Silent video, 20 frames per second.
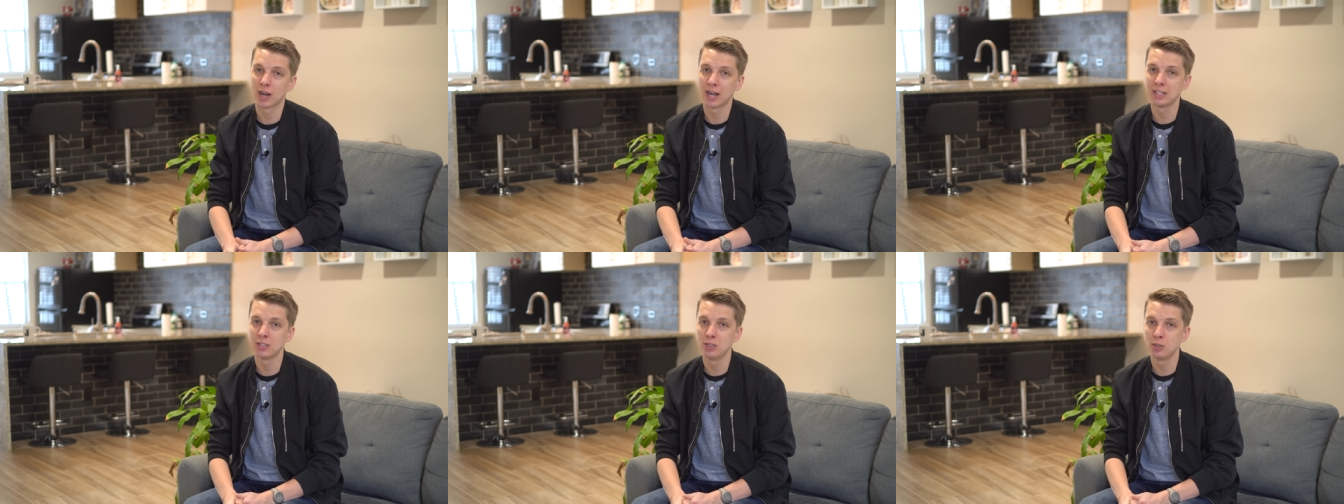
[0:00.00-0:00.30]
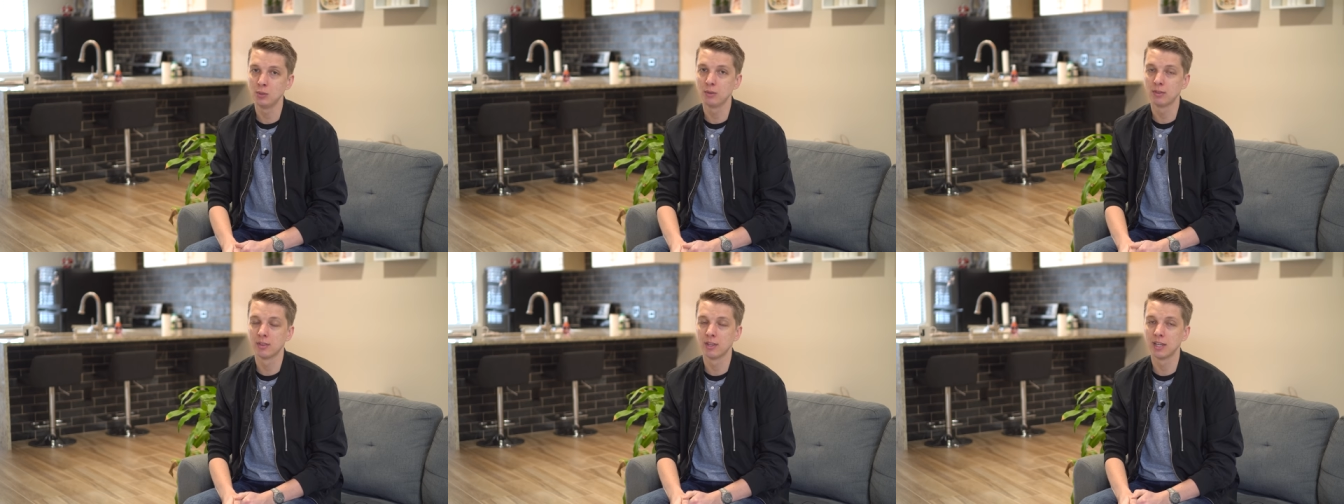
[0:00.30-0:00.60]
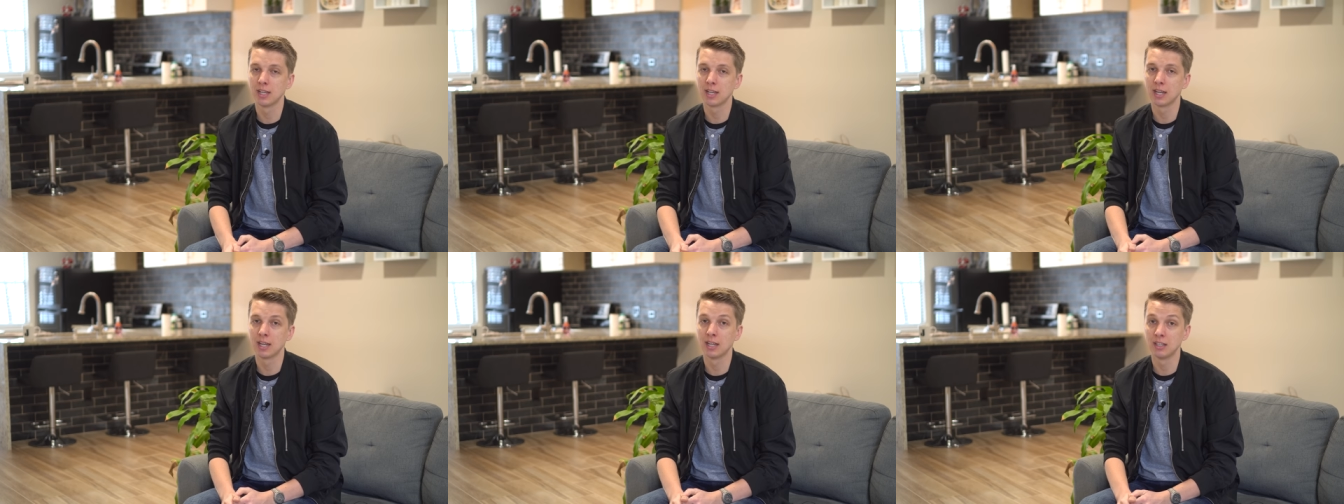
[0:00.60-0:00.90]
I do
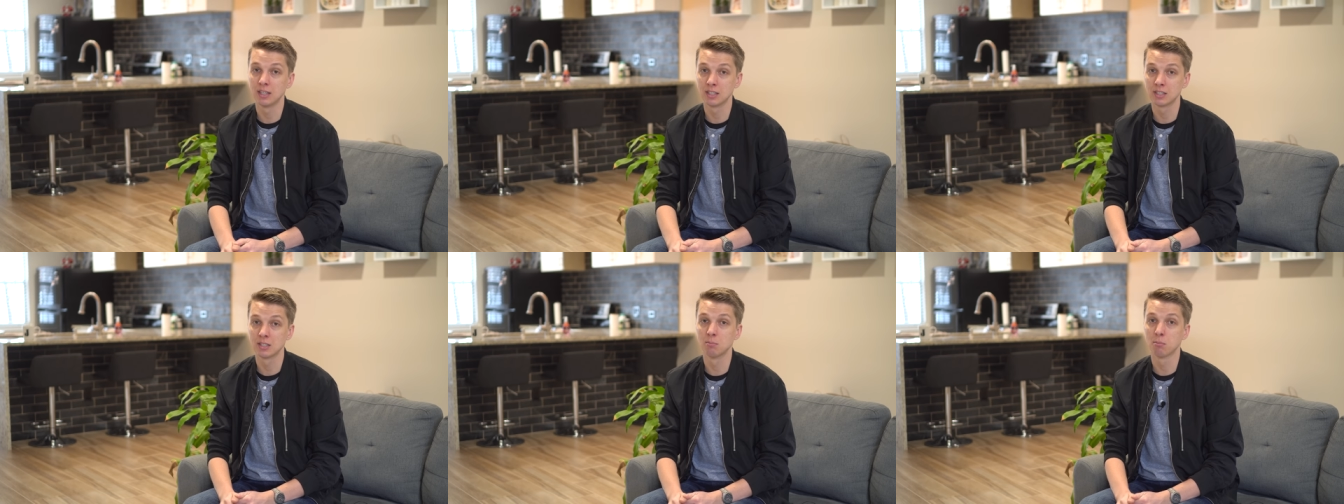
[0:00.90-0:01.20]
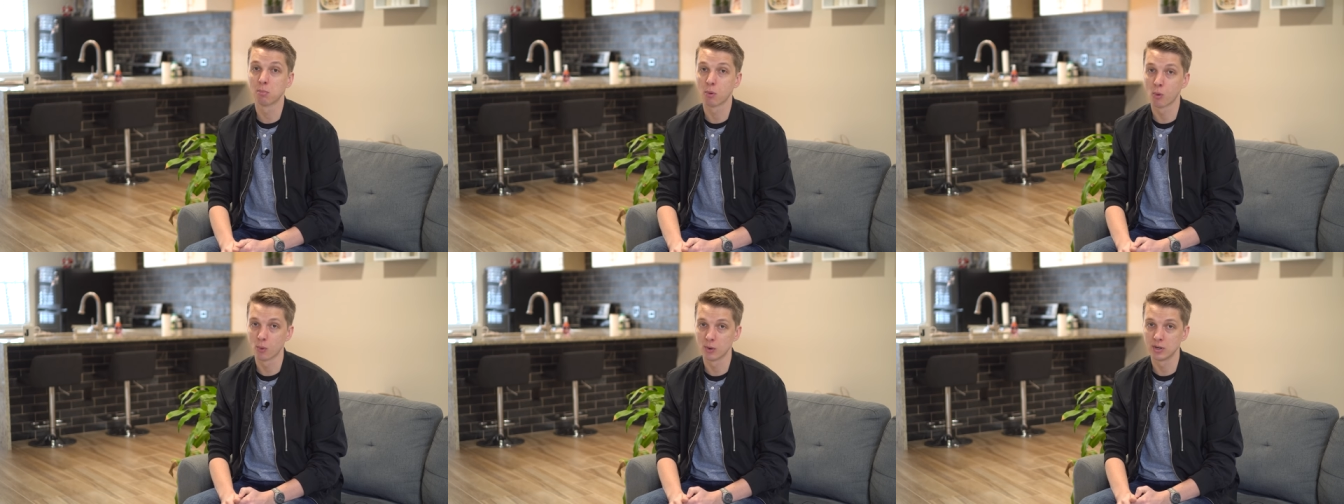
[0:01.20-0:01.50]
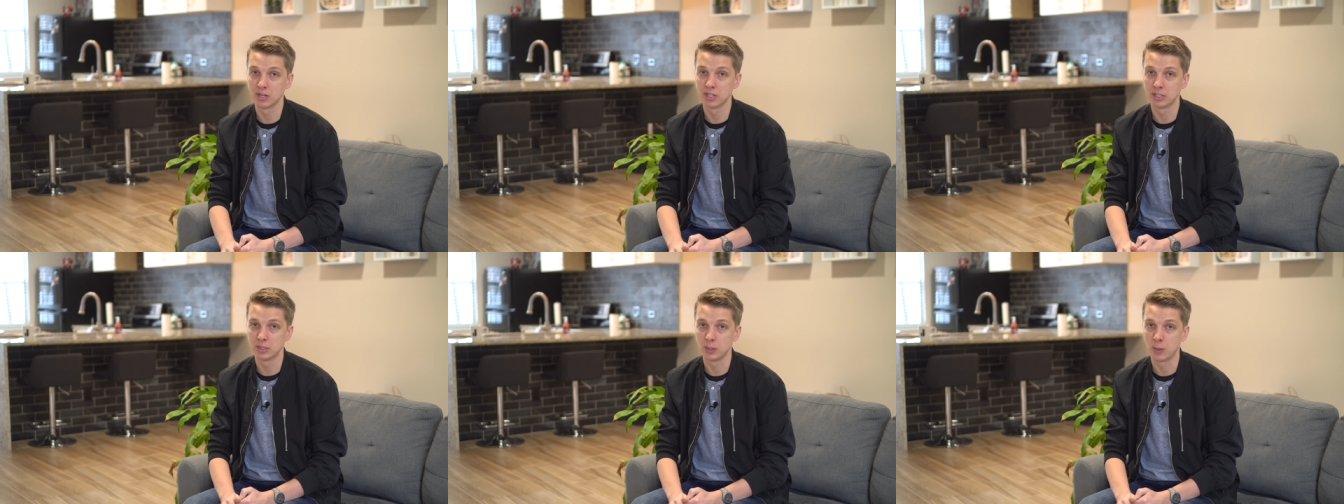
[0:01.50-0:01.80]
think it is
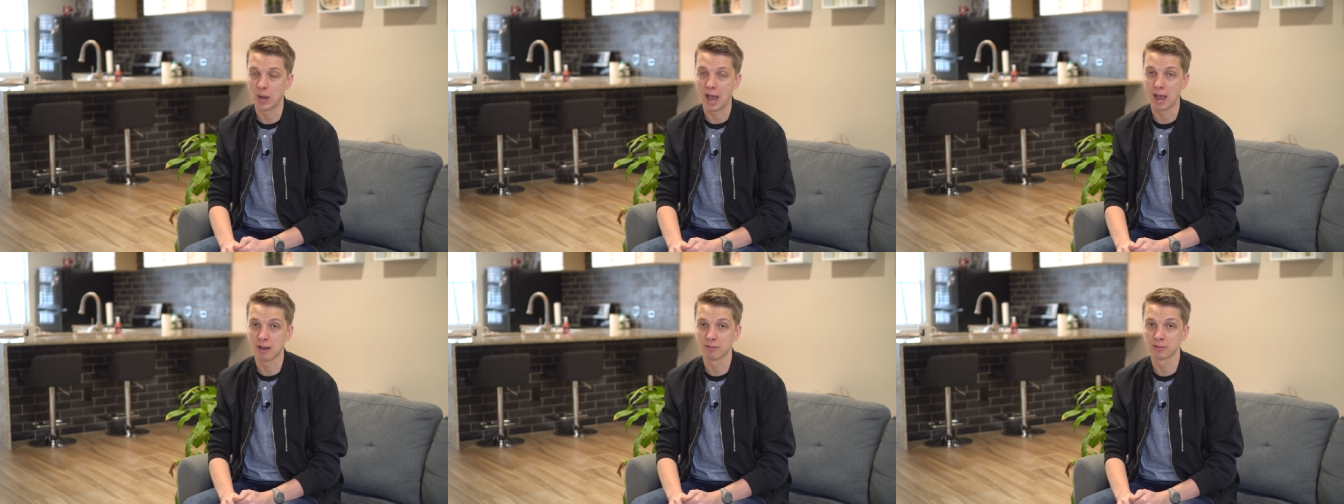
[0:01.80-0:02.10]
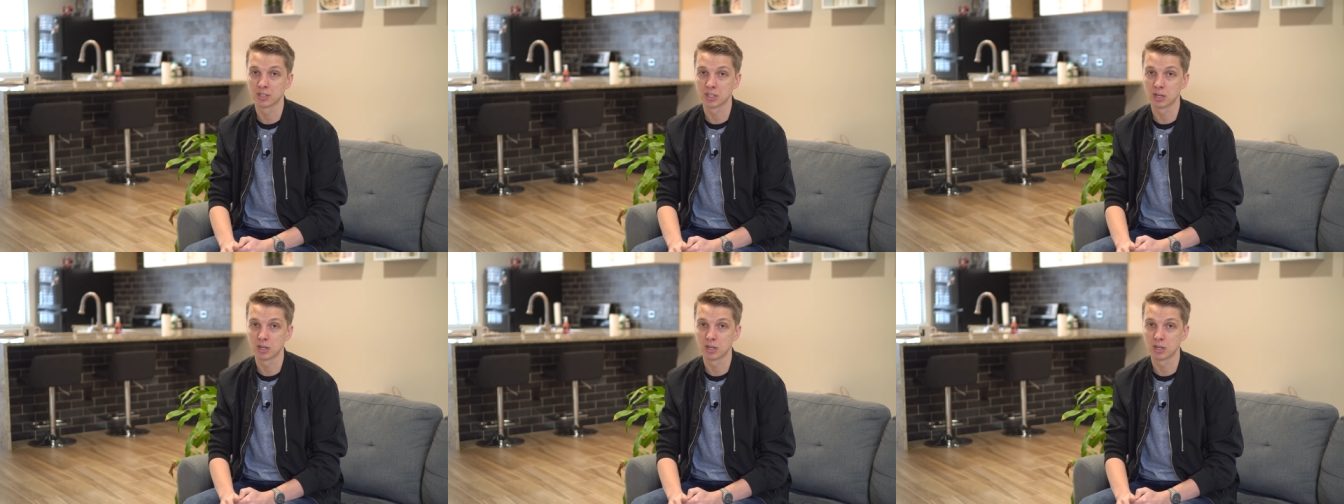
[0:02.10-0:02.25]
important to have